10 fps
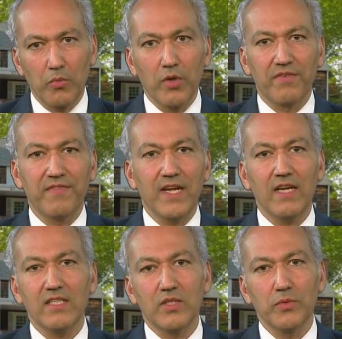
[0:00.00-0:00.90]
We are
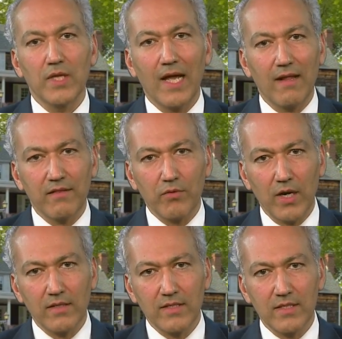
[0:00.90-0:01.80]
faced with a health
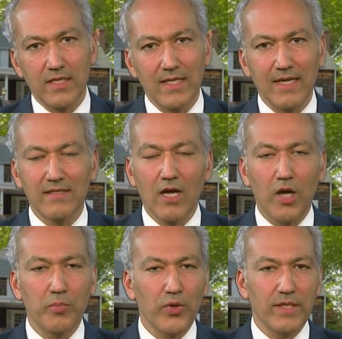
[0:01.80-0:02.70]
crisis that is
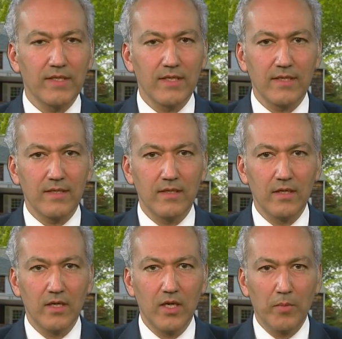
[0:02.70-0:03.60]
unprecedented,
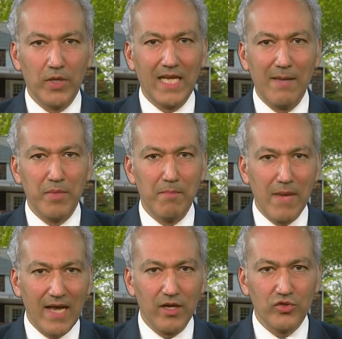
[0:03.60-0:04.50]
but can be
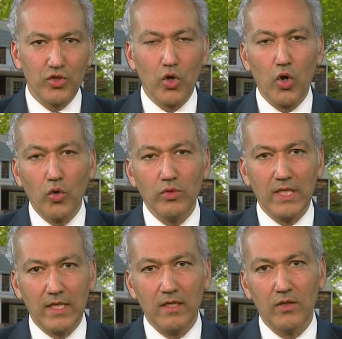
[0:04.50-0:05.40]
managed
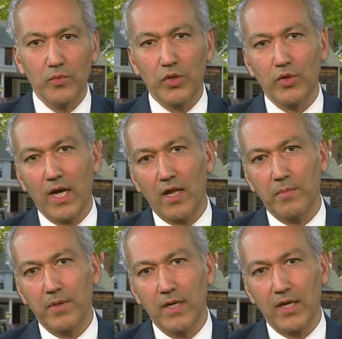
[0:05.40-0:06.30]
only with your
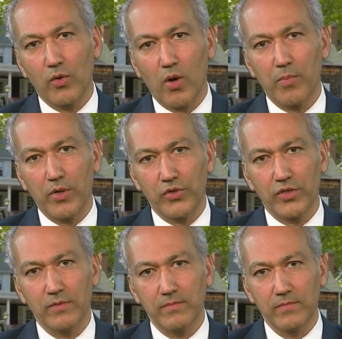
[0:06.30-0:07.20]
help and
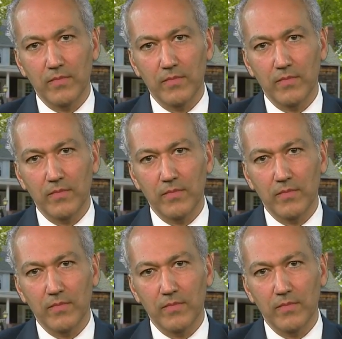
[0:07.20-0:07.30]
cooperation.